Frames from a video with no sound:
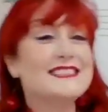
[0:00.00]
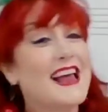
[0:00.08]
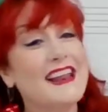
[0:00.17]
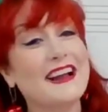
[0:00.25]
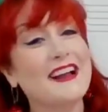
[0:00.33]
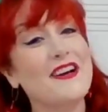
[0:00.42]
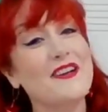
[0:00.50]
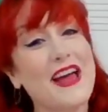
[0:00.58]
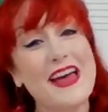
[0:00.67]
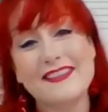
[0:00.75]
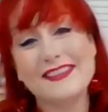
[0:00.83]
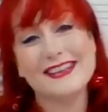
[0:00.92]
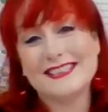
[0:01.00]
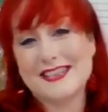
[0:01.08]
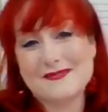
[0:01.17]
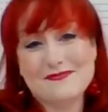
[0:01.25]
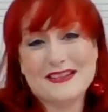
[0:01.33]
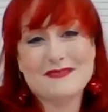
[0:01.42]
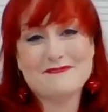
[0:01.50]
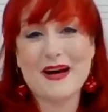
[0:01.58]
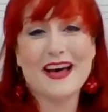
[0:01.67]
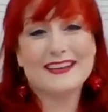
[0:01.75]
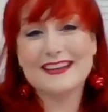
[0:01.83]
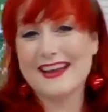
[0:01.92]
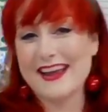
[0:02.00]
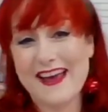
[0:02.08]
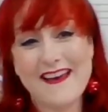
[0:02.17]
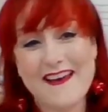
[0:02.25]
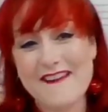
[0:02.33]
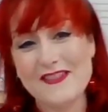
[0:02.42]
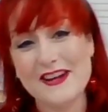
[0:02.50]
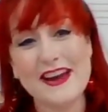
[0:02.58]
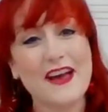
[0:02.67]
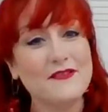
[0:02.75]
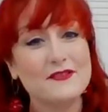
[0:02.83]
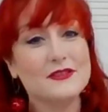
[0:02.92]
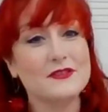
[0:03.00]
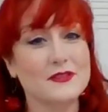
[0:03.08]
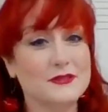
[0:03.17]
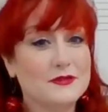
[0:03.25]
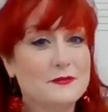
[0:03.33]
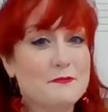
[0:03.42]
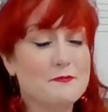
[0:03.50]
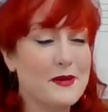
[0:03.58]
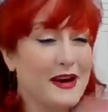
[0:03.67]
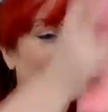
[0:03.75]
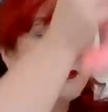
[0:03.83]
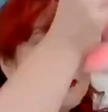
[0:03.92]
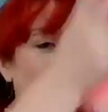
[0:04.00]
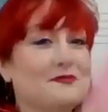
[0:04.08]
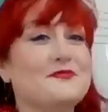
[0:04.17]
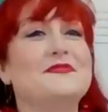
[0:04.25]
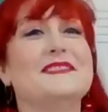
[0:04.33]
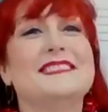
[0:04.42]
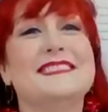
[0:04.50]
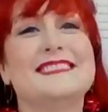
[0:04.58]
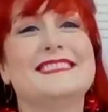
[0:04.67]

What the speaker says: Sally go round the chimney pot every afternoon. Boom!